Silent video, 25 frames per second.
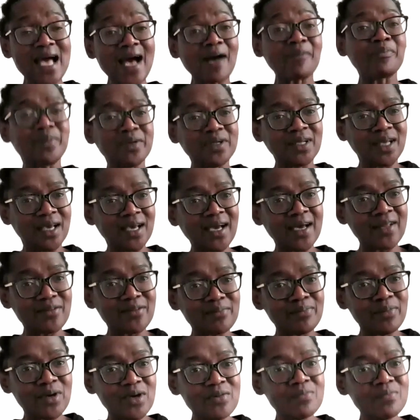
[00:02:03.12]
happening at
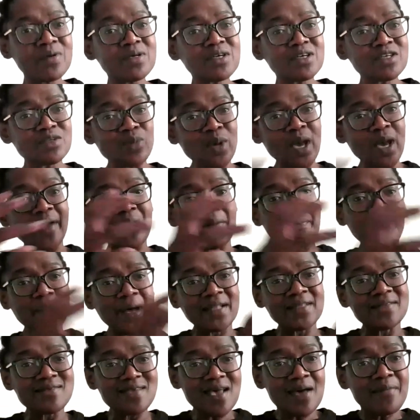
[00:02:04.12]
the moment, because we had the
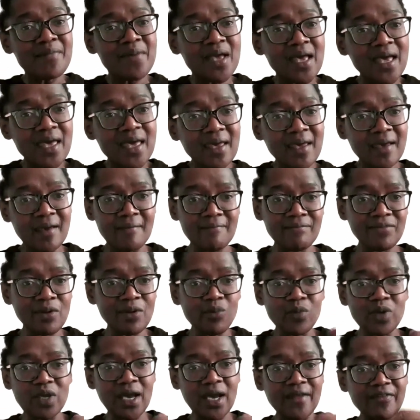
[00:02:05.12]
pandemic,
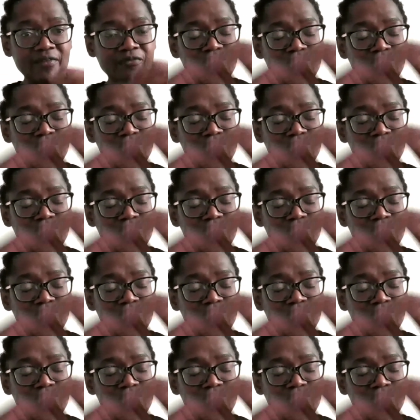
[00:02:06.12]
then we had